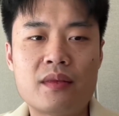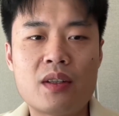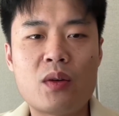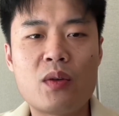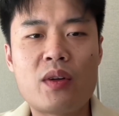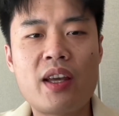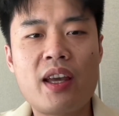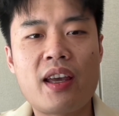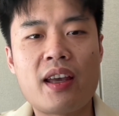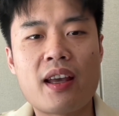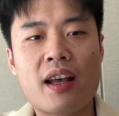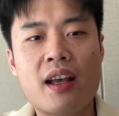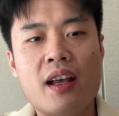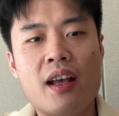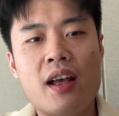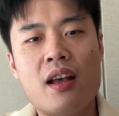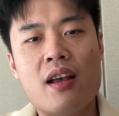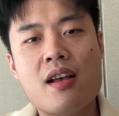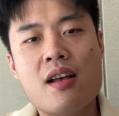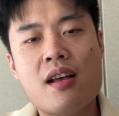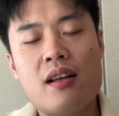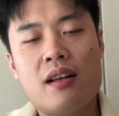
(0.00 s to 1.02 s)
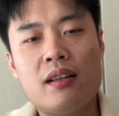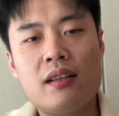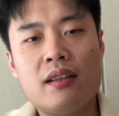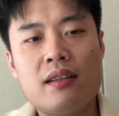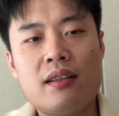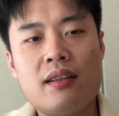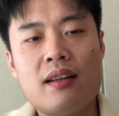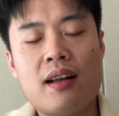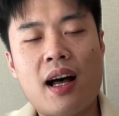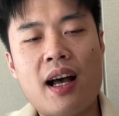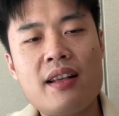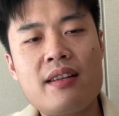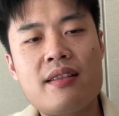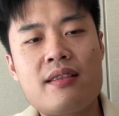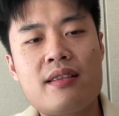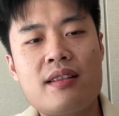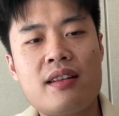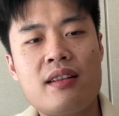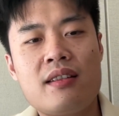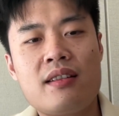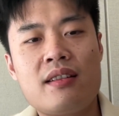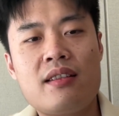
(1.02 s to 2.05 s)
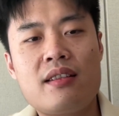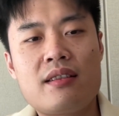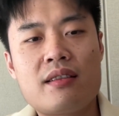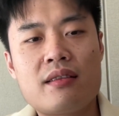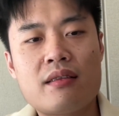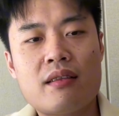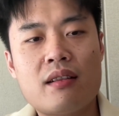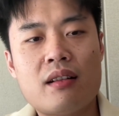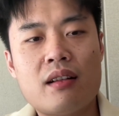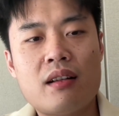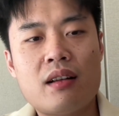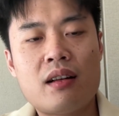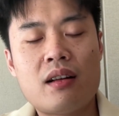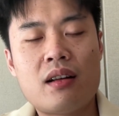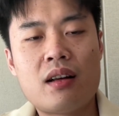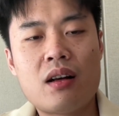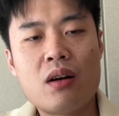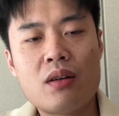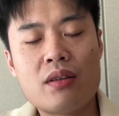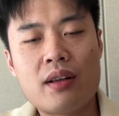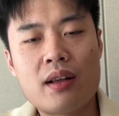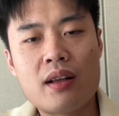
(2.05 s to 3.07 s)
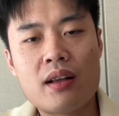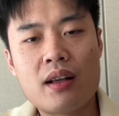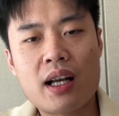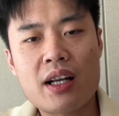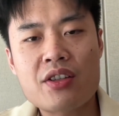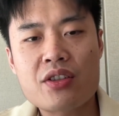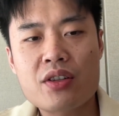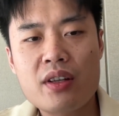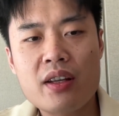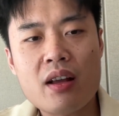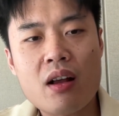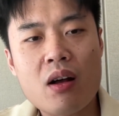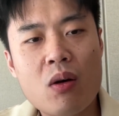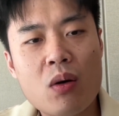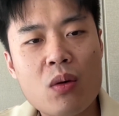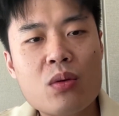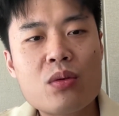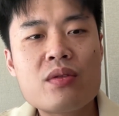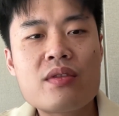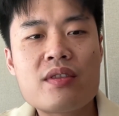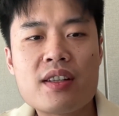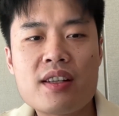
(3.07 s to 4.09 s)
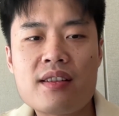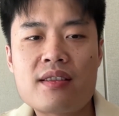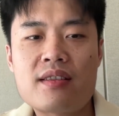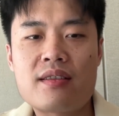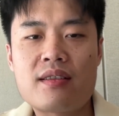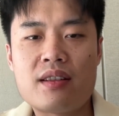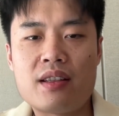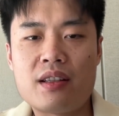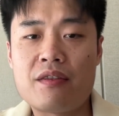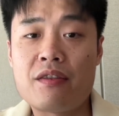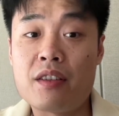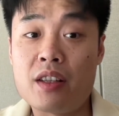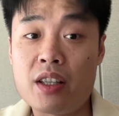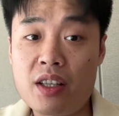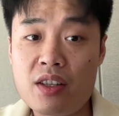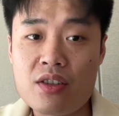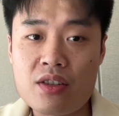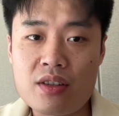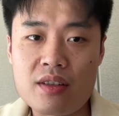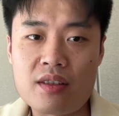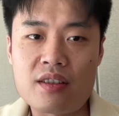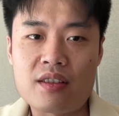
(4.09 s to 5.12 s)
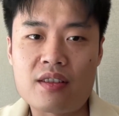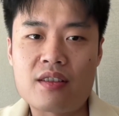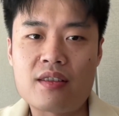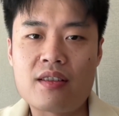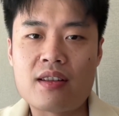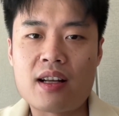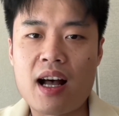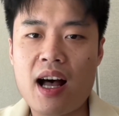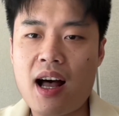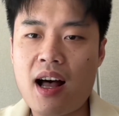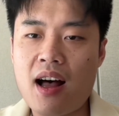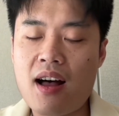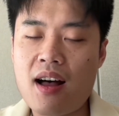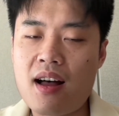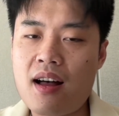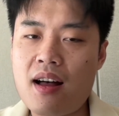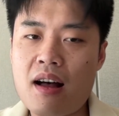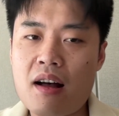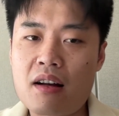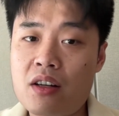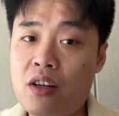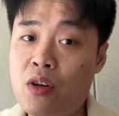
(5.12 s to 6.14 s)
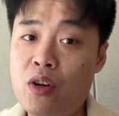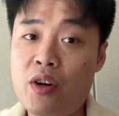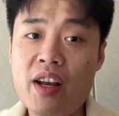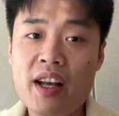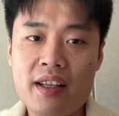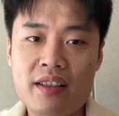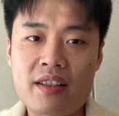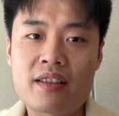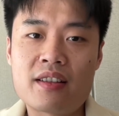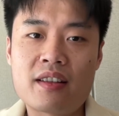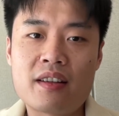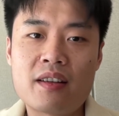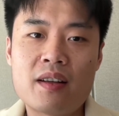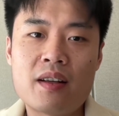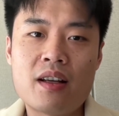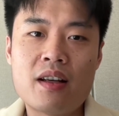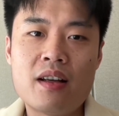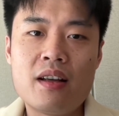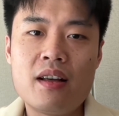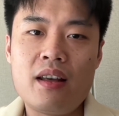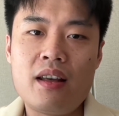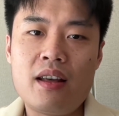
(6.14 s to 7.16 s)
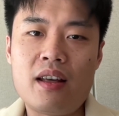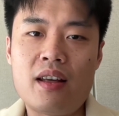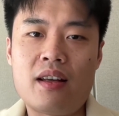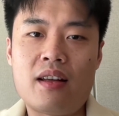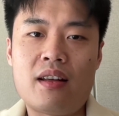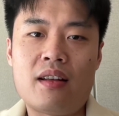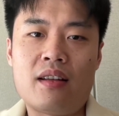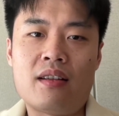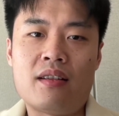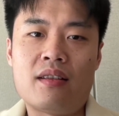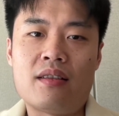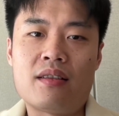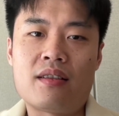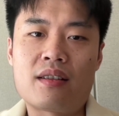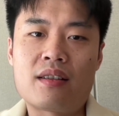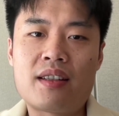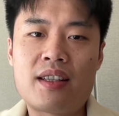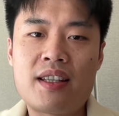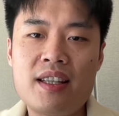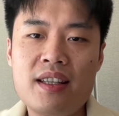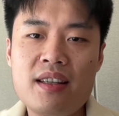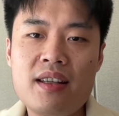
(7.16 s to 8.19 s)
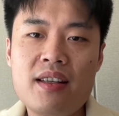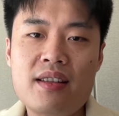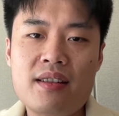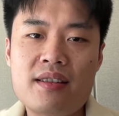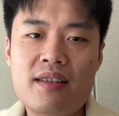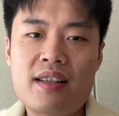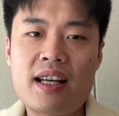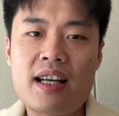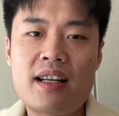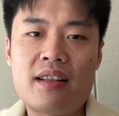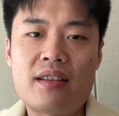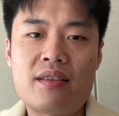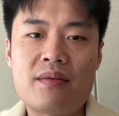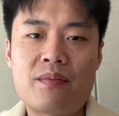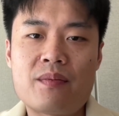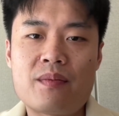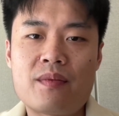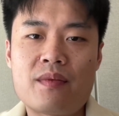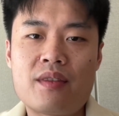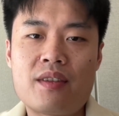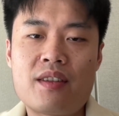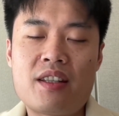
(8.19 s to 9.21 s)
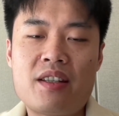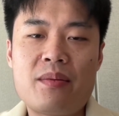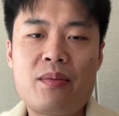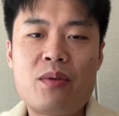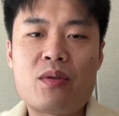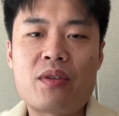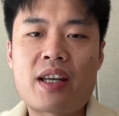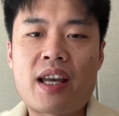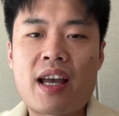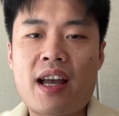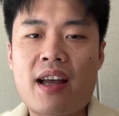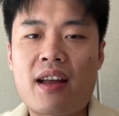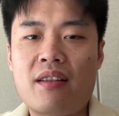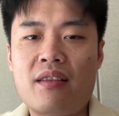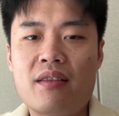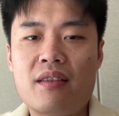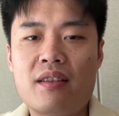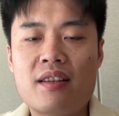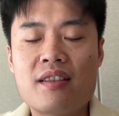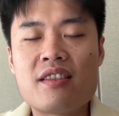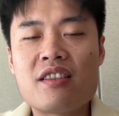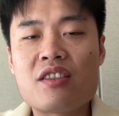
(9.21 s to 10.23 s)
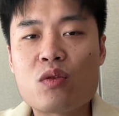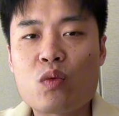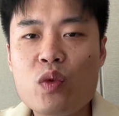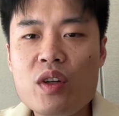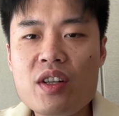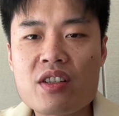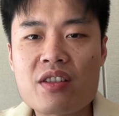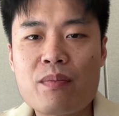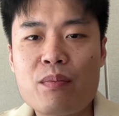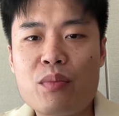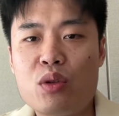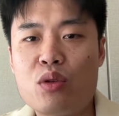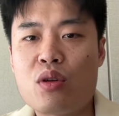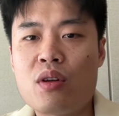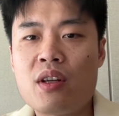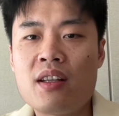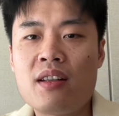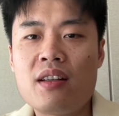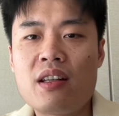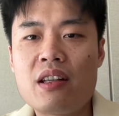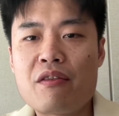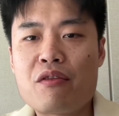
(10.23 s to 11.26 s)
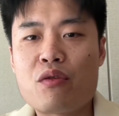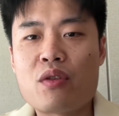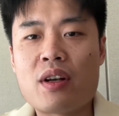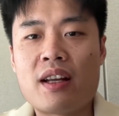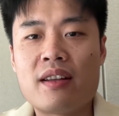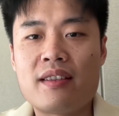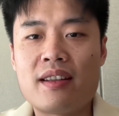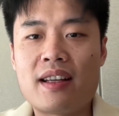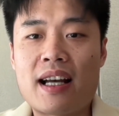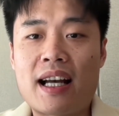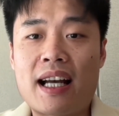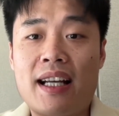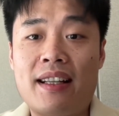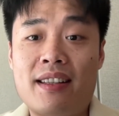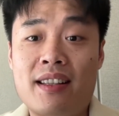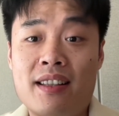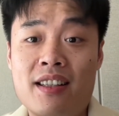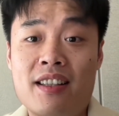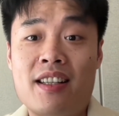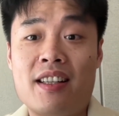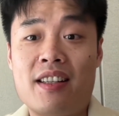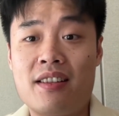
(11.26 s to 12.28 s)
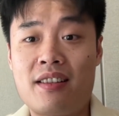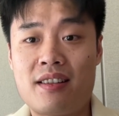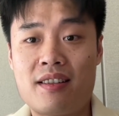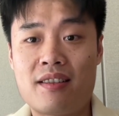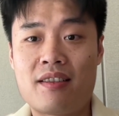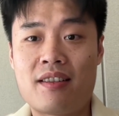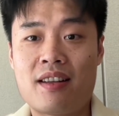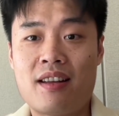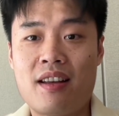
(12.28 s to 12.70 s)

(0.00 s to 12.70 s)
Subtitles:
Okay, I think actually all these definitions are correct. And the key is that people can switch between different identities.